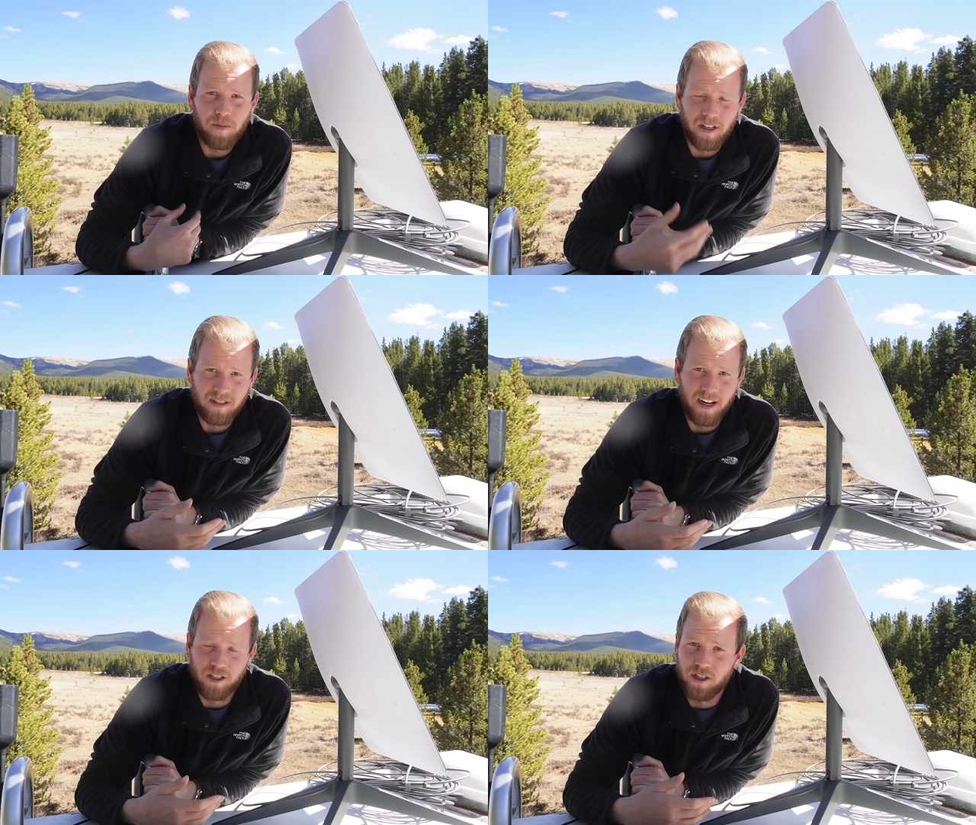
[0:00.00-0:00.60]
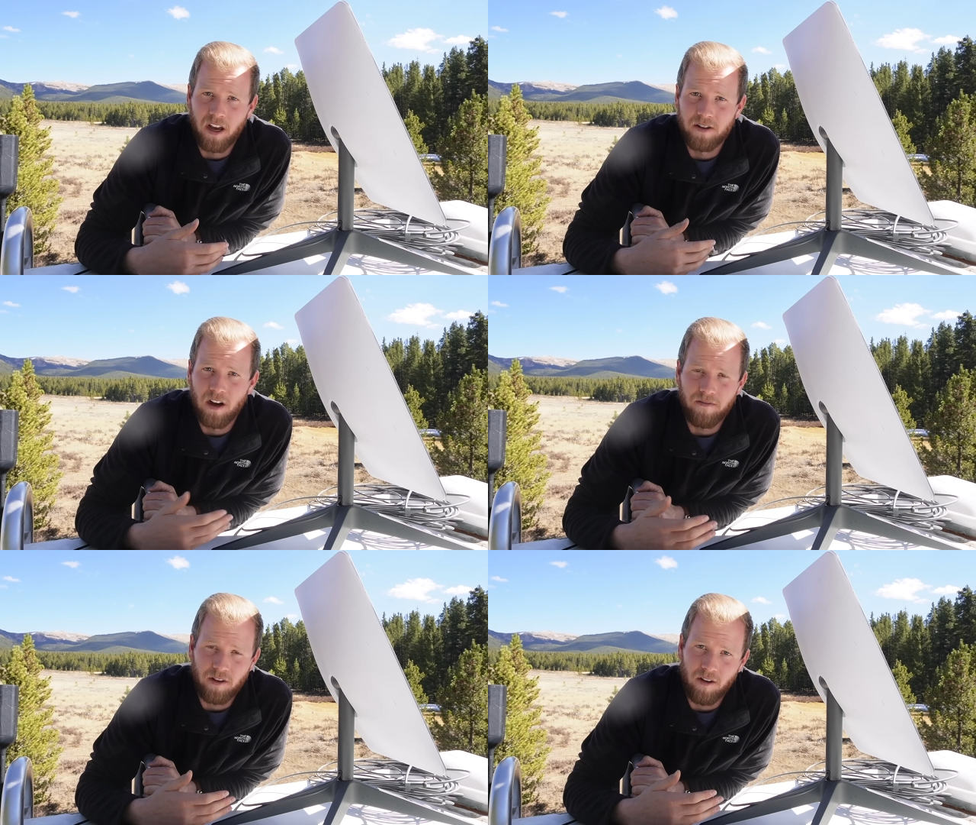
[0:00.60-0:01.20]
but it's nice to just have it
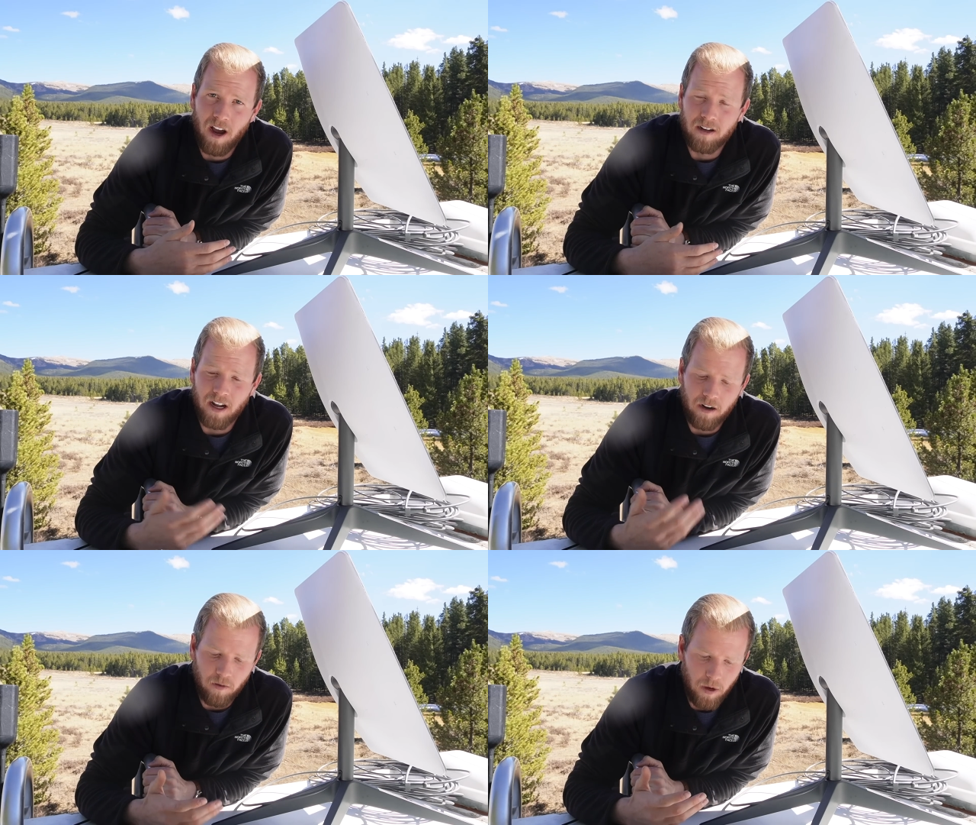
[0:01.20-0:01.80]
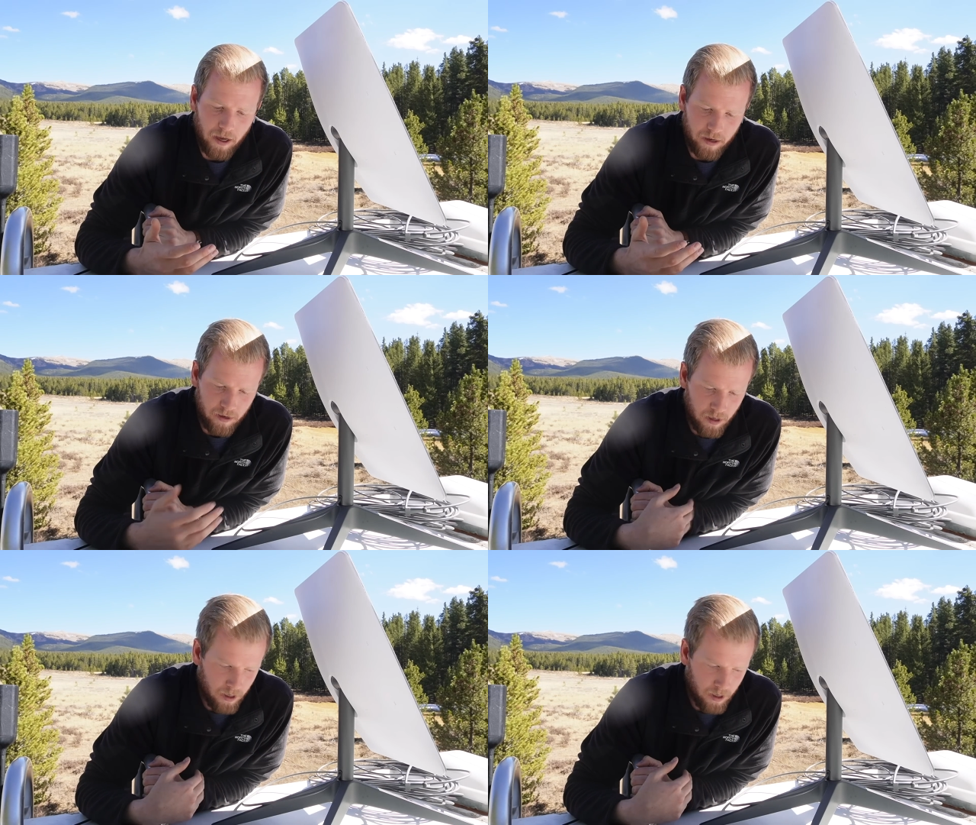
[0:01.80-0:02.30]
off the ground and out of the way.